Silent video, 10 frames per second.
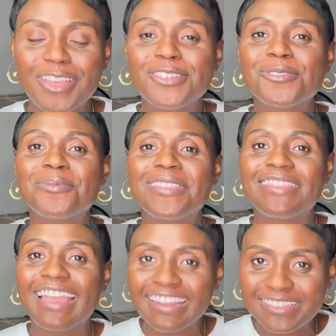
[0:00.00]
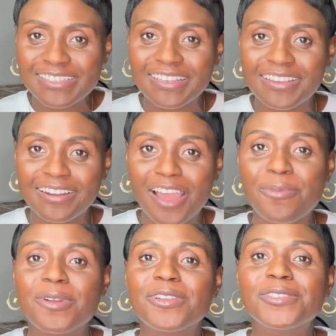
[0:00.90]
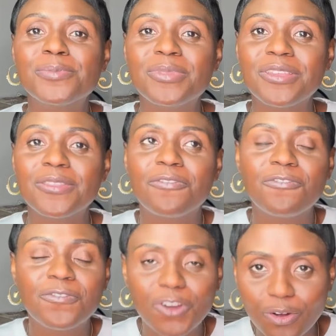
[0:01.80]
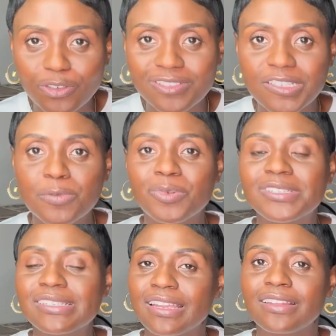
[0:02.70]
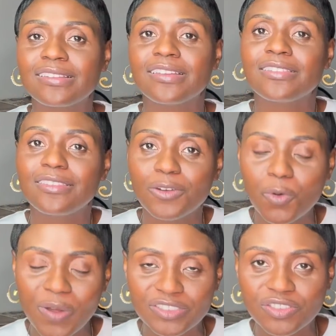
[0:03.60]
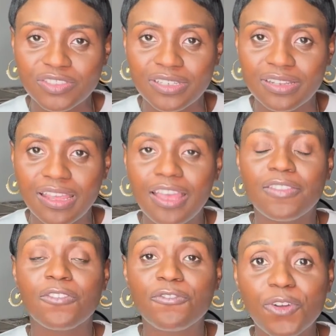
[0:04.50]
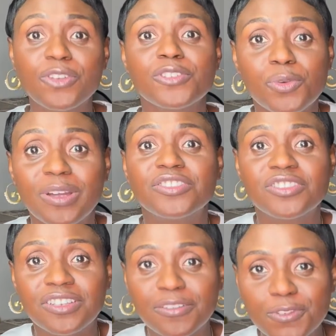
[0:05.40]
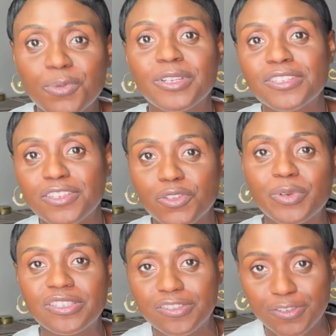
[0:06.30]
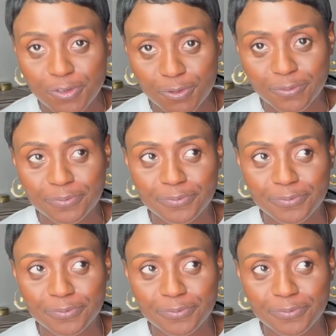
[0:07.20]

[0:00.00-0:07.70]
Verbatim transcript: So with that said, I wanted to be the first to present the question, the first question of 2022.